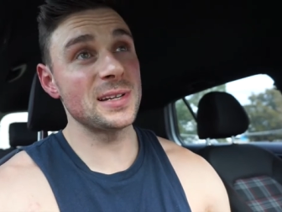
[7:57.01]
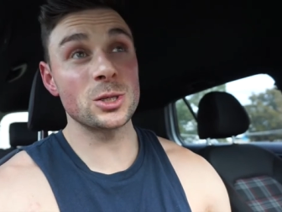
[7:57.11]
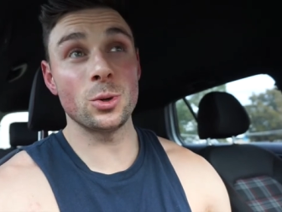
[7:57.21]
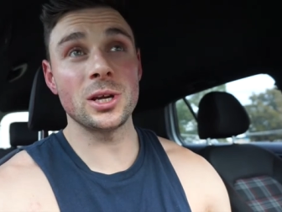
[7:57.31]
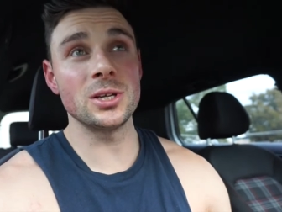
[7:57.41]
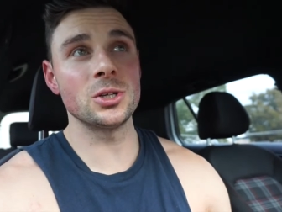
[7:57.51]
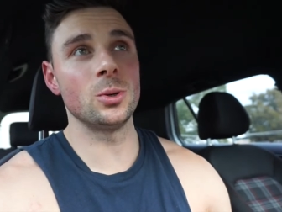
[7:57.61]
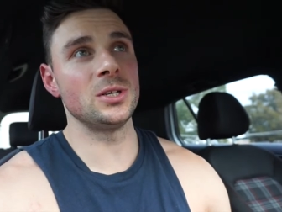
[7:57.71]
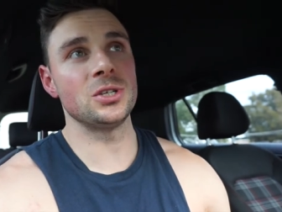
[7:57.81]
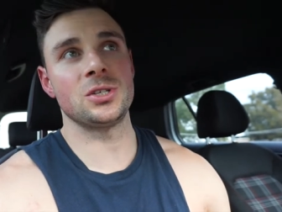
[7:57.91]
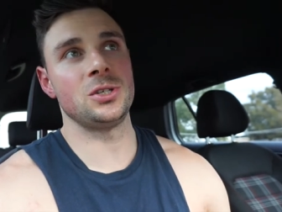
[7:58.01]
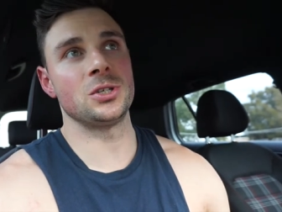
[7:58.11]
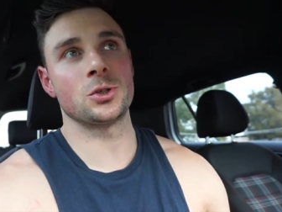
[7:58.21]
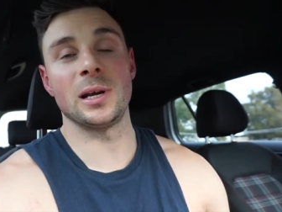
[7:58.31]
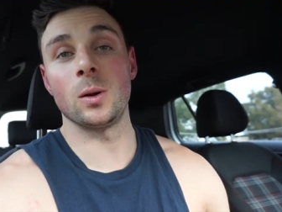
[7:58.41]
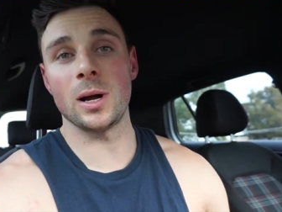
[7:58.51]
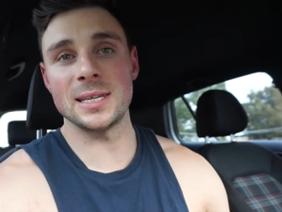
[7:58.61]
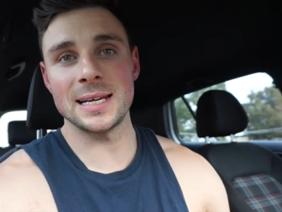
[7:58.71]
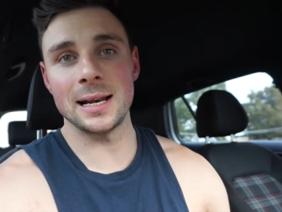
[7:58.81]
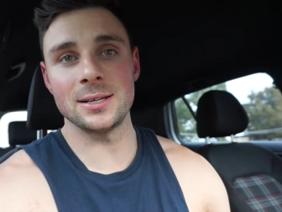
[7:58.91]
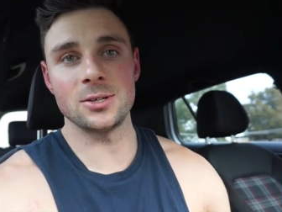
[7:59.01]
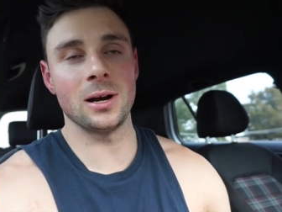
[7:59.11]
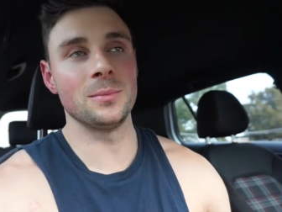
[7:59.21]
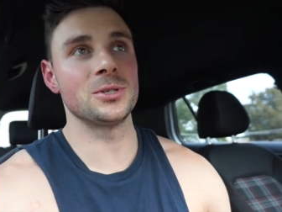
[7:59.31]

That's all you can do, and just just treat it one set at a time.